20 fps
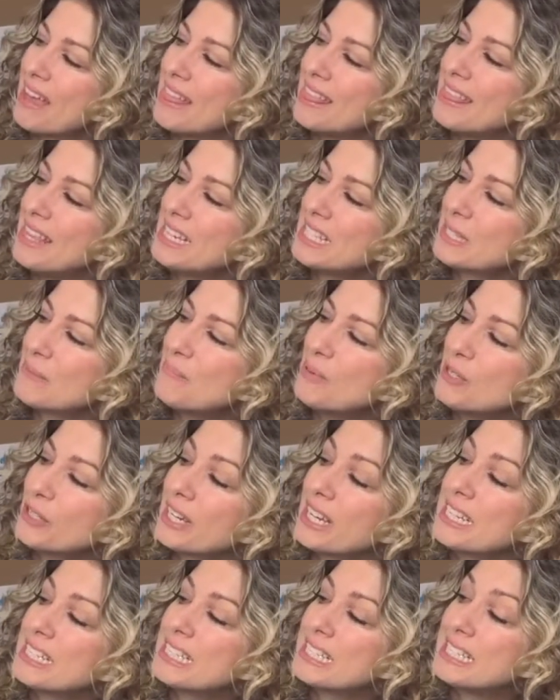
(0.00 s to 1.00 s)
This book
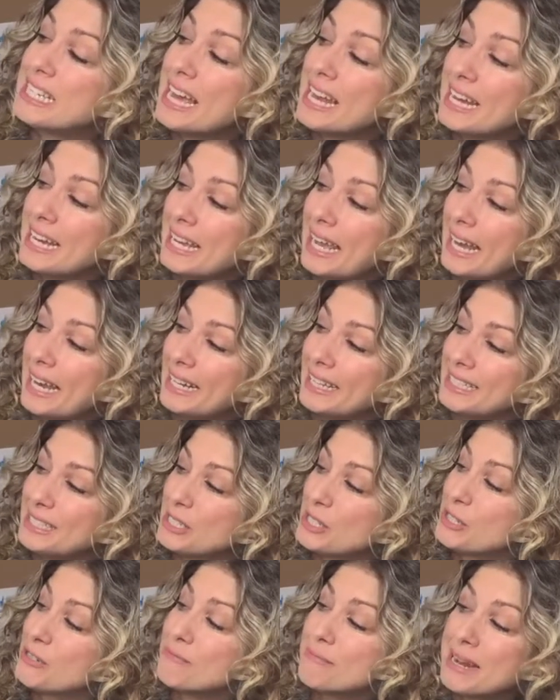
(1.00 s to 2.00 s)
is dedicated
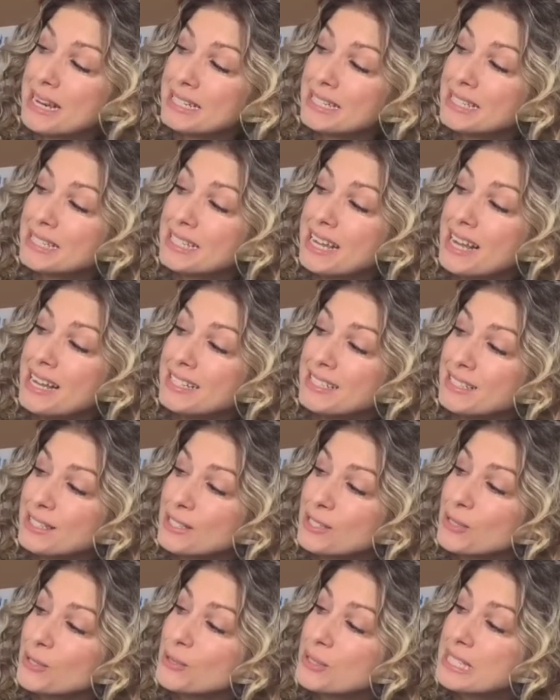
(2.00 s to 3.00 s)
to my sons who